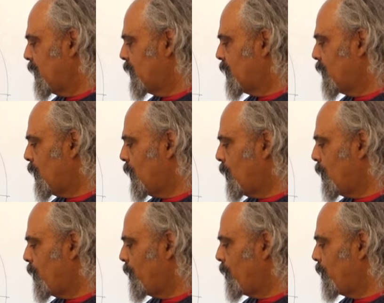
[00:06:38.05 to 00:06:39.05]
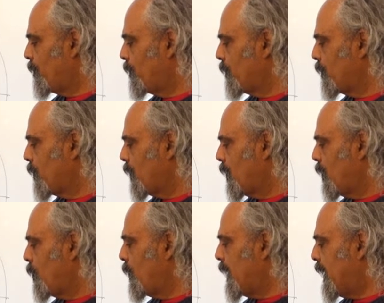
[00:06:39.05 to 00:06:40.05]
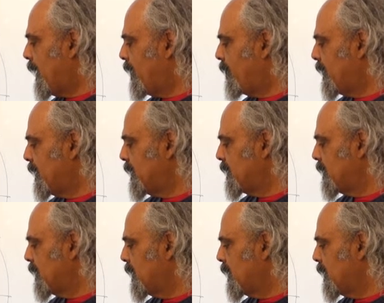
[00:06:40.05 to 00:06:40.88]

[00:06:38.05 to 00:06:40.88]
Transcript: So we have it